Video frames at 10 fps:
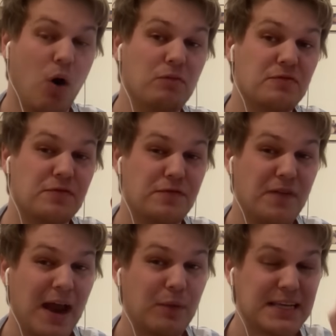on
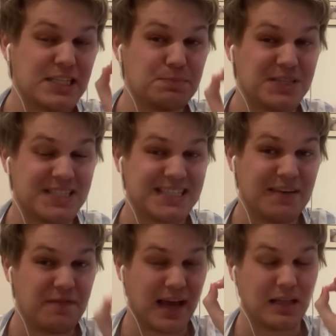very
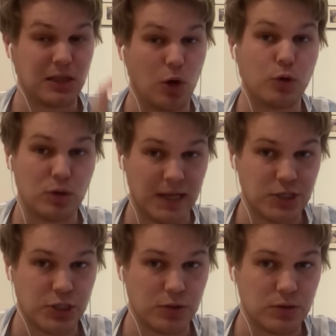specific local
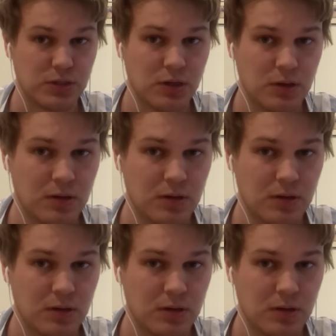issues.